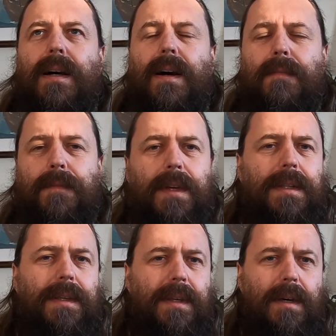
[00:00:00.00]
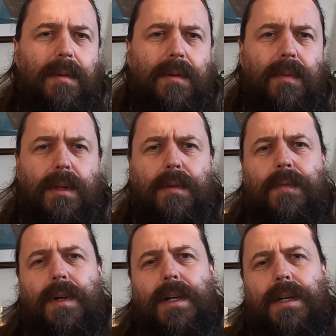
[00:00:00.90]
I feel that I'm
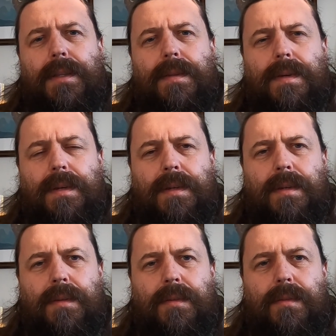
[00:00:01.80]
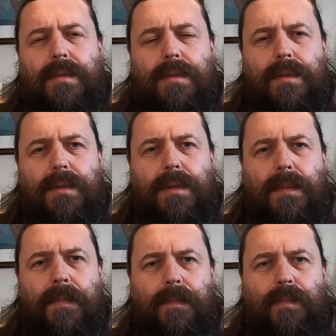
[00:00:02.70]
qualified
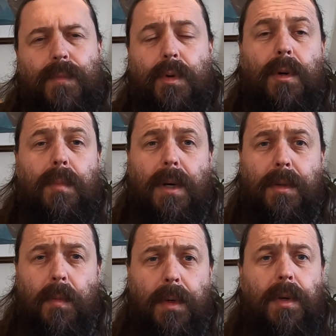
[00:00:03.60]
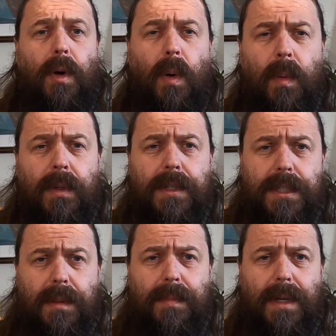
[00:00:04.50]
to talk about what
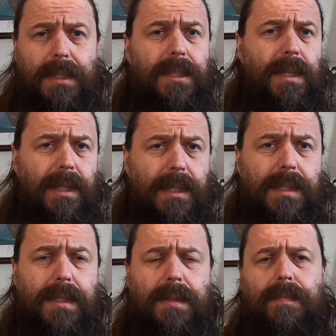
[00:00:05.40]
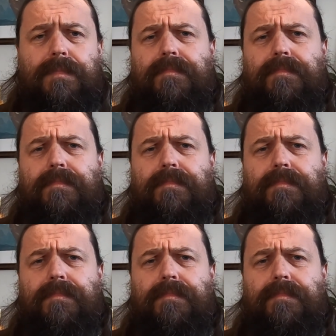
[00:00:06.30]
ownership actually is,